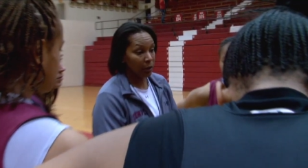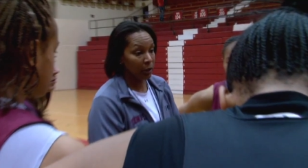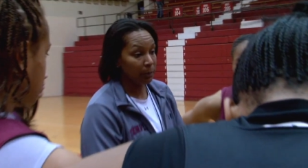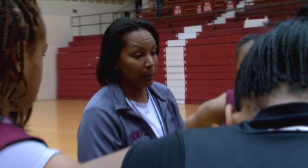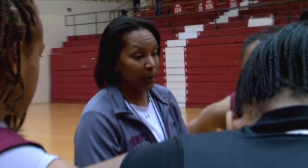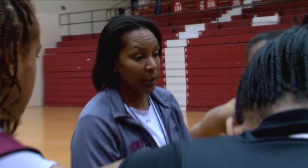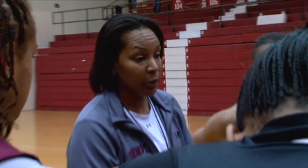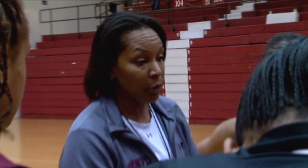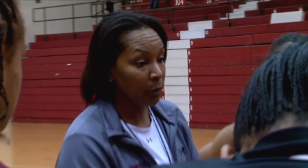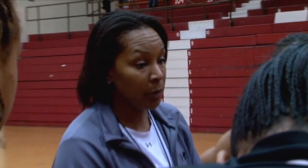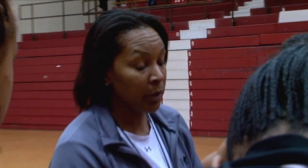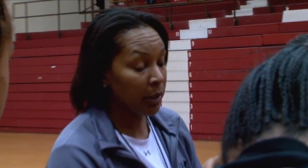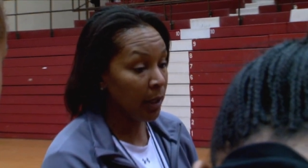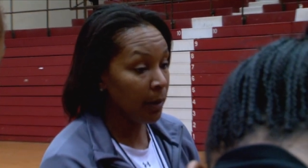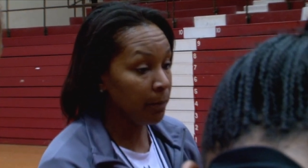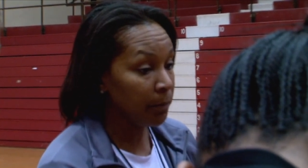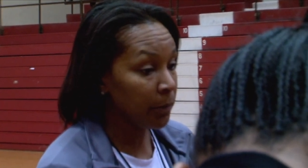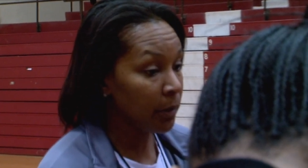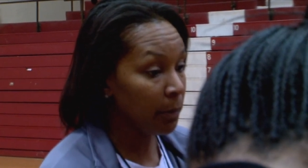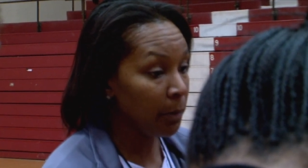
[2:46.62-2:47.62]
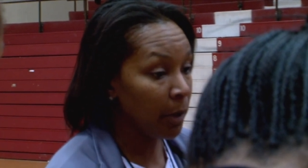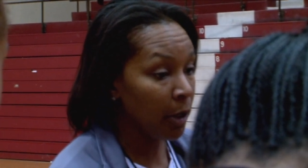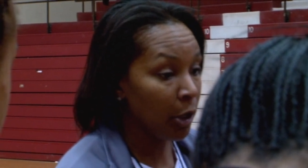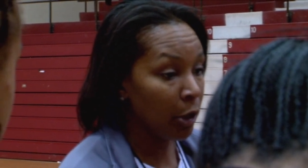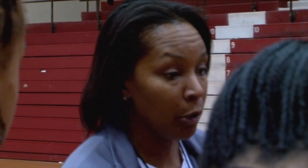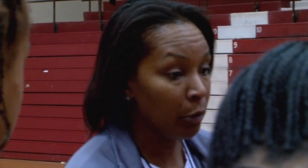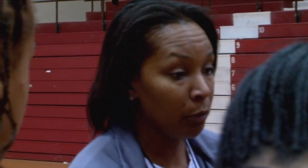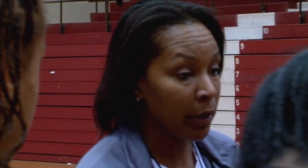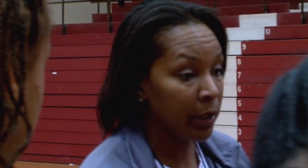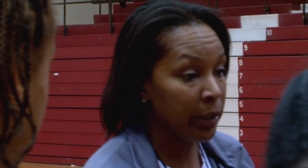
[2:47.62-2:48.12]
let's make sure we come
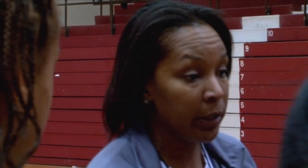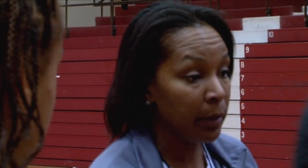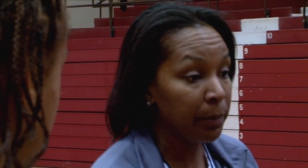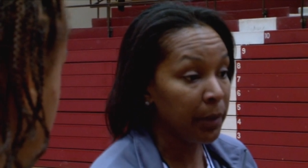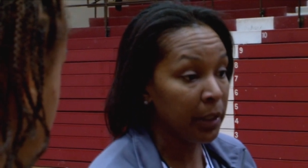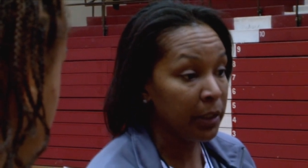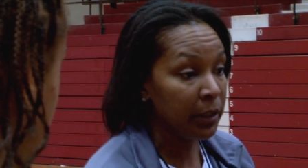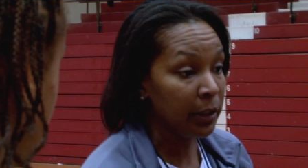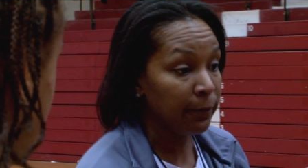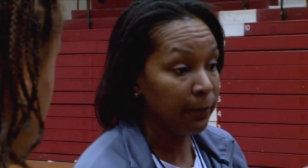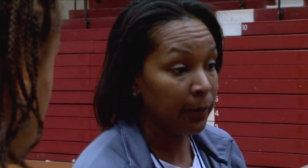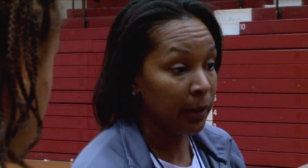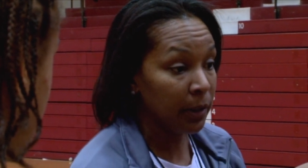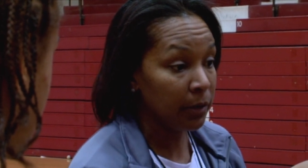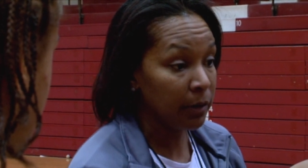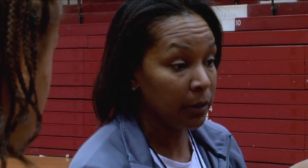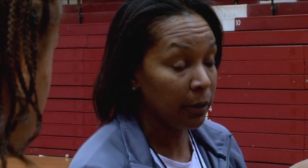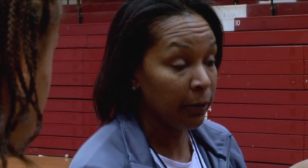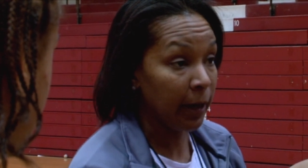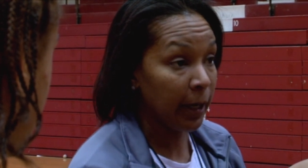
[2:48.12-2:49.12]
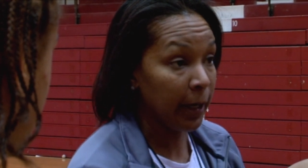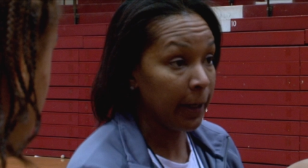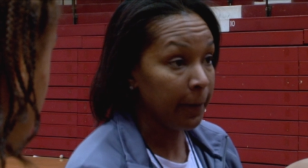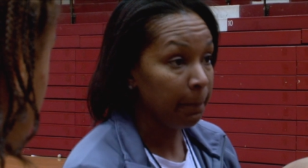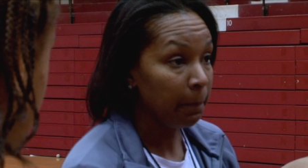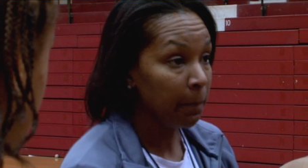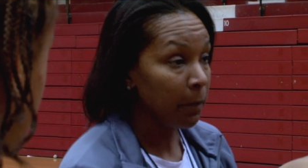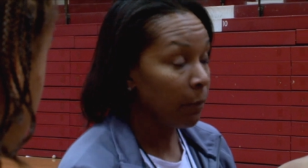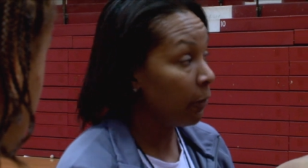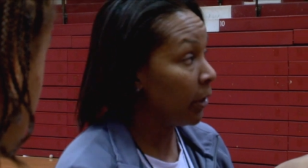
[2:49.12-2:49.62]
tomorrow ready to play defense, all right?
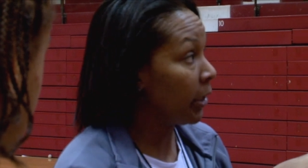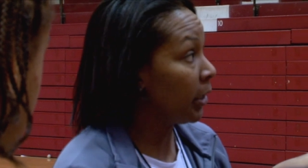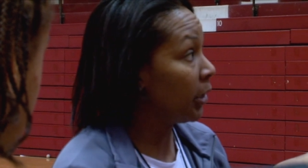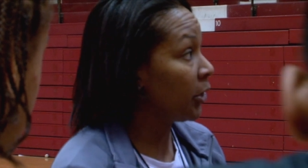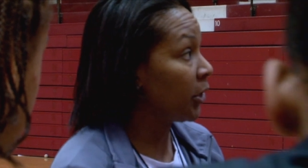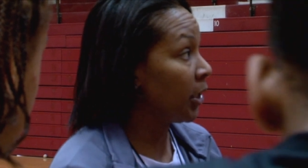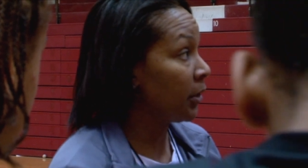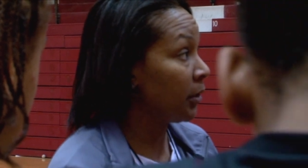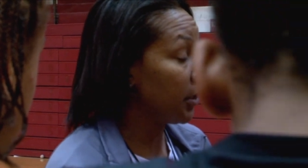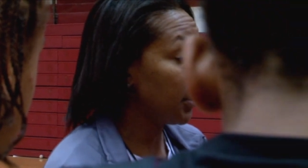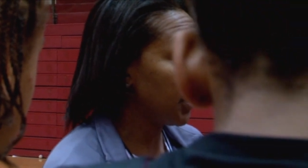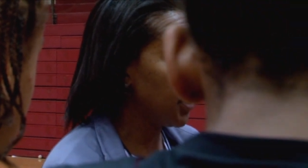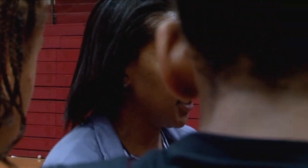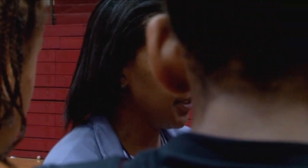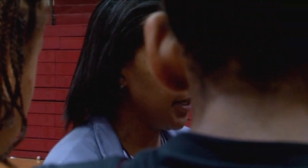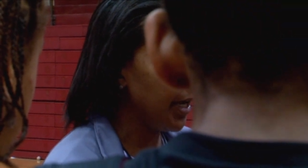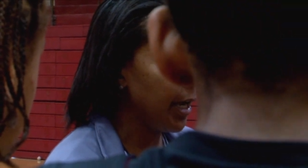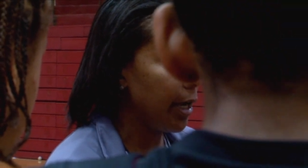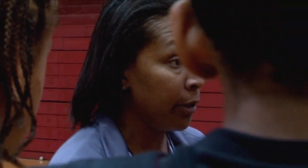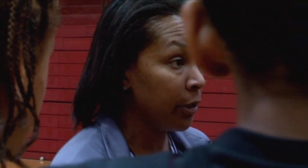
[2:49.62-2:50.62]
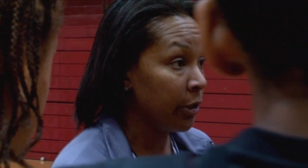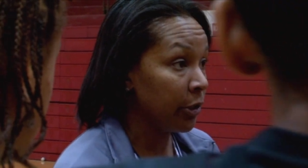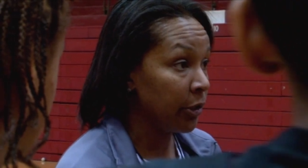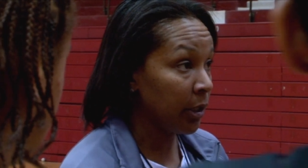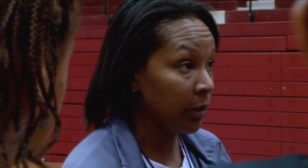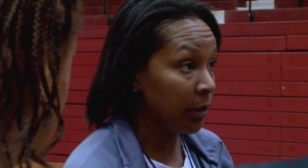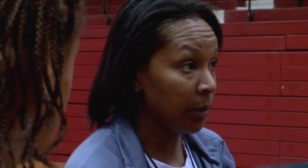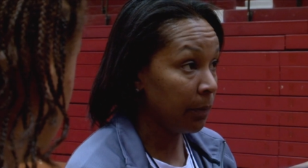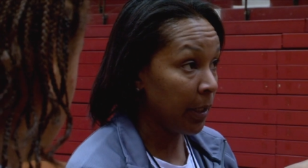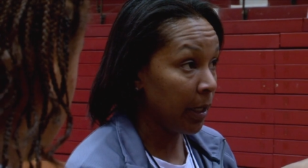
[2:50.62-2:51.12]
Ready to shut this kid down and
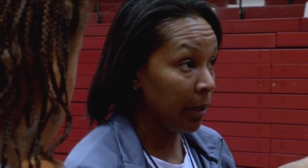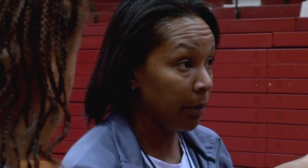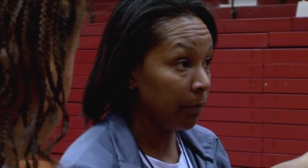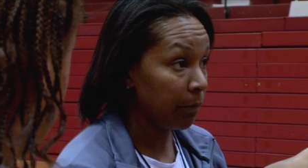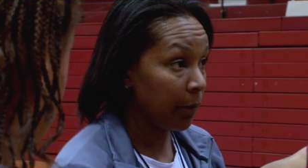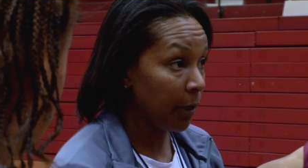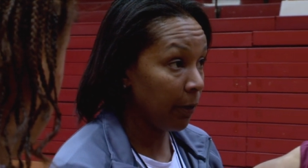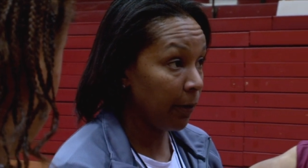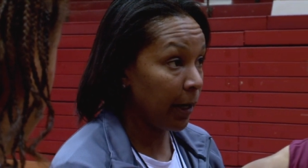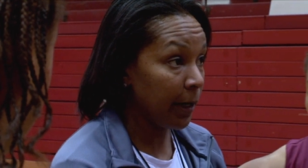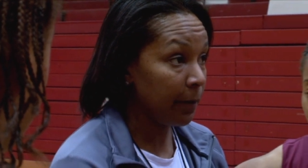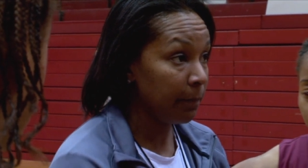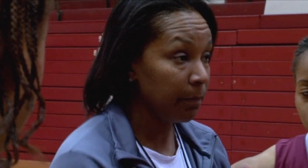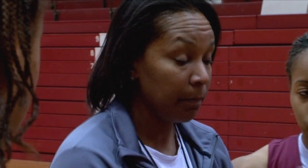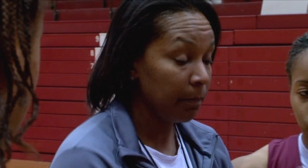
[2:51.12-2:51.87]
shut them down, all right?